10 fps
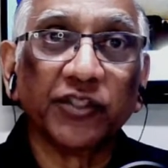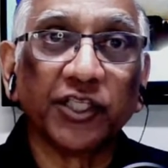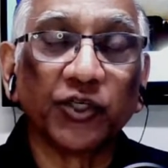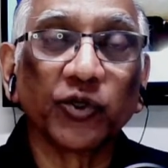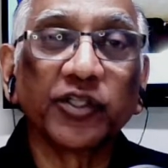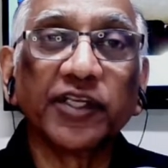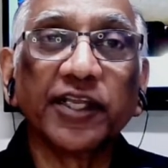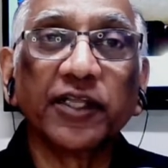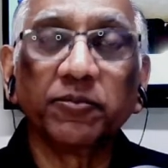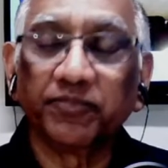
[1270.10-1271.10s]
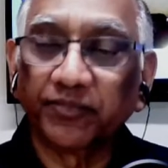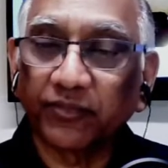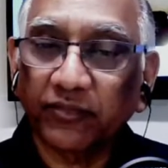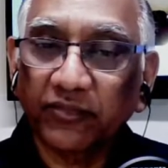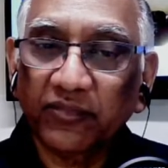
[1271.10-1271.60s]
She took the deal.
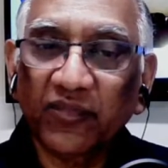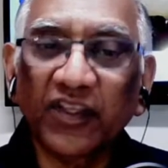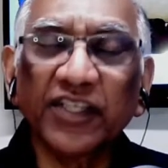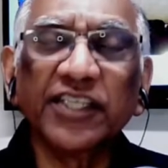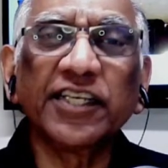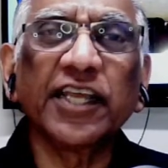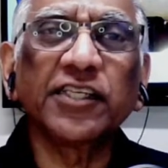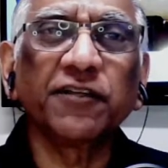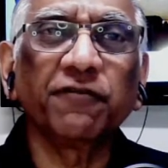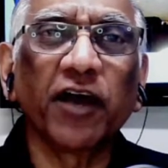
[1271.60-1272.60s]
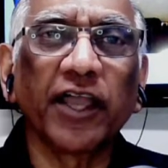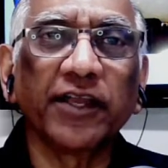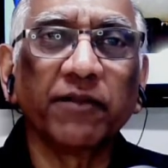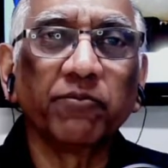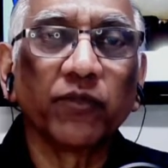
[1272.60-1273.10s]
She testified.
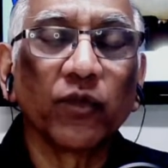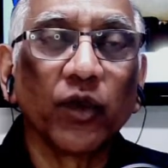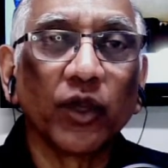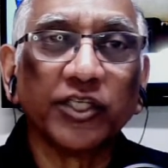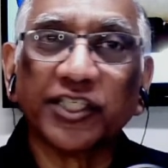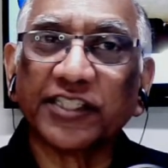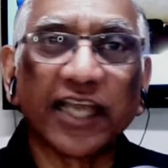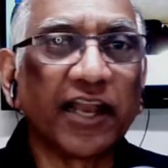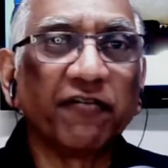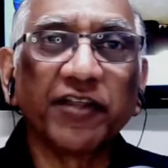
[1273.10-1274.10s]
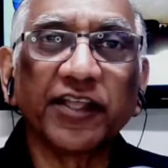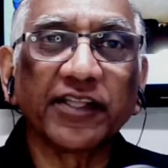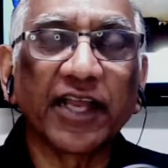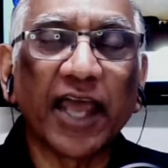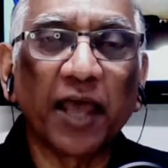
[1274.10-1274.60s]
She said everything
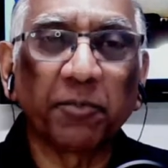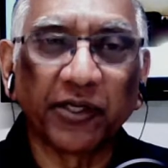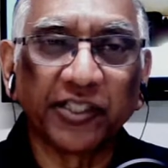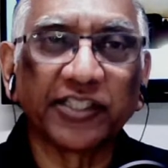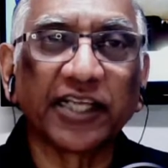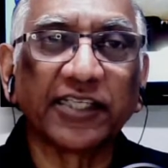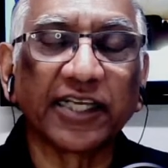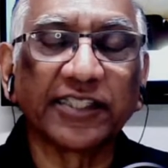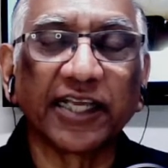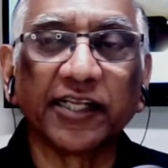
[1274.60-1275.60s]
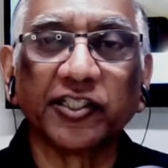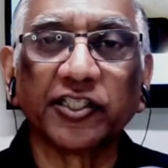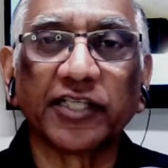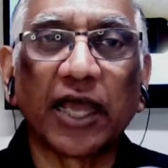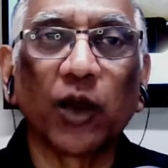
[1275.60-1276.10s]
that happened, just as I said it
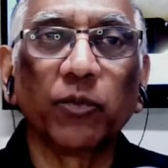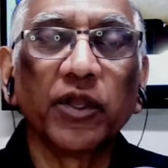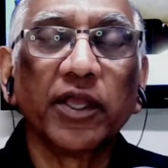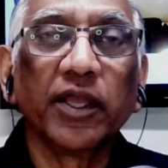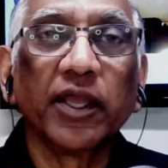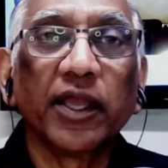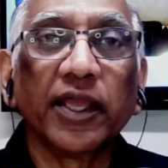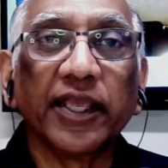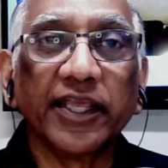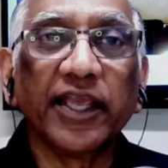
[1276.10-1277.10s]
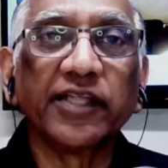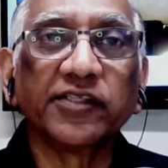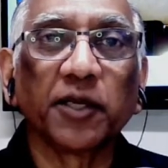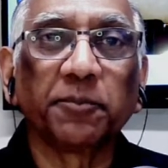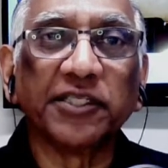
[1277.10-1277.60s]
just now. He ends
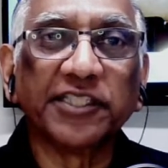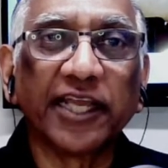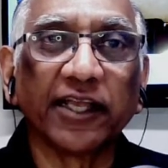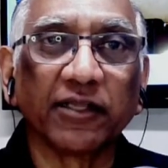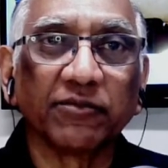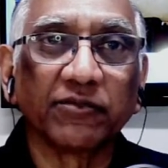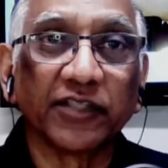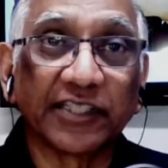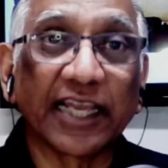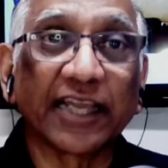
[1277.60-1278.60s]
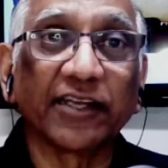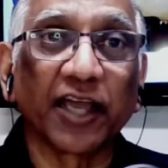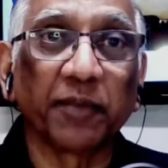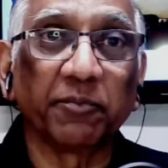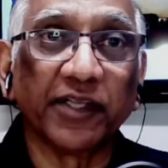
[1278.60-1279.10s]
up in jail. The second
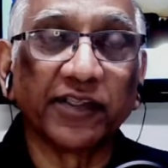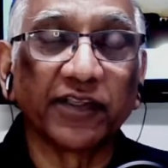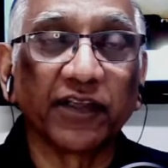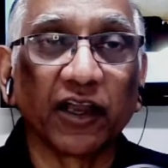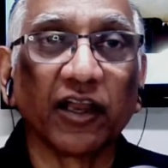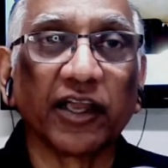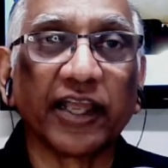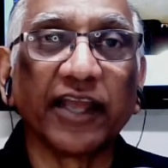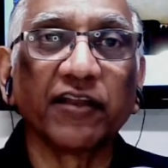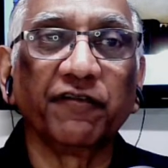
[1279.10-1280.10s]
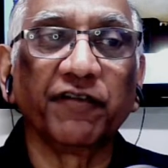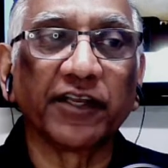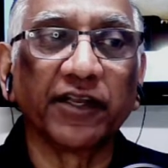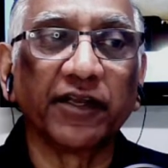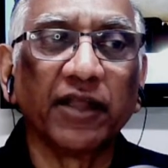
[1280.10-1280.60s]
time he's again
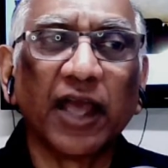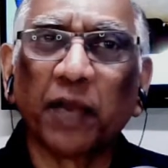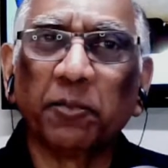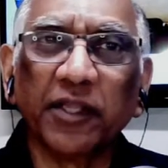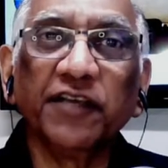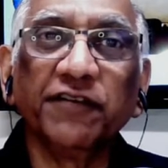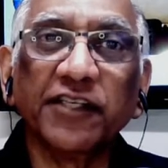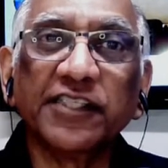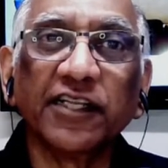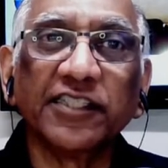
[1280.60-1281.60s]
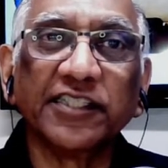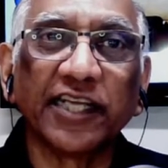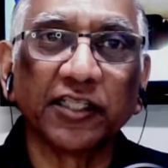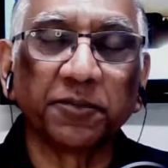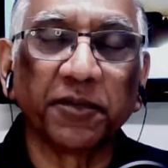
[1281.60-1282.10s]
convicted. I believe he's still in jail.
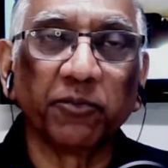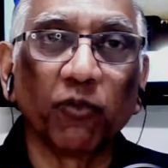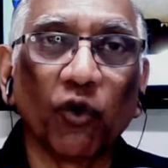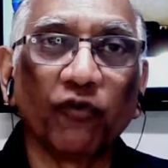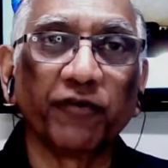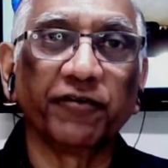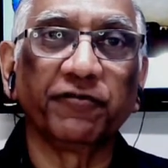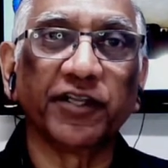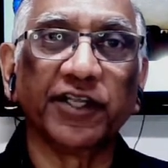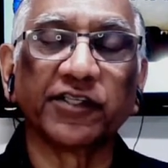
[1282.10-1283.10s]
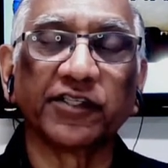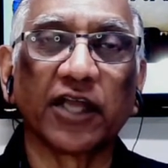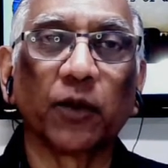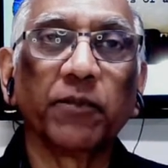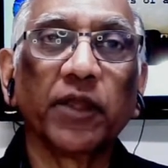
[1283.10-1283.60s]
It's been over 50 years now.
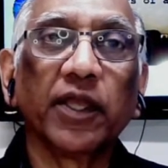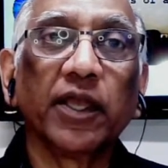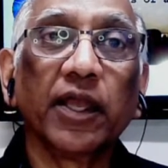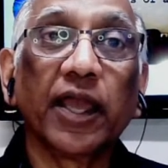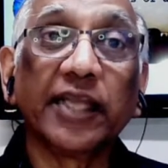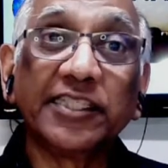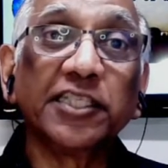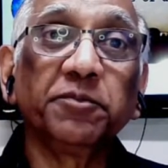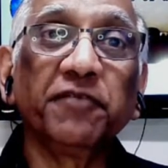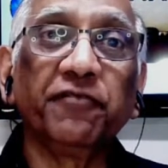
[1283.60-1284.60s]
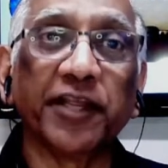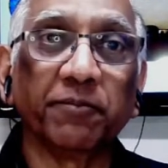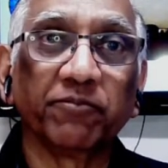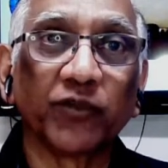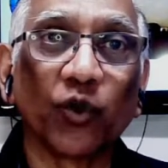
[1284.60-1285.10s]
Mm-hmm. And she's been free
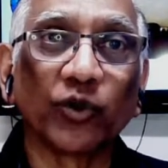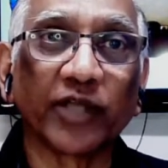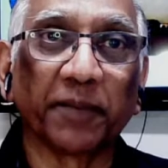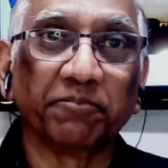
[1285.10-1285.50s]
the whole time.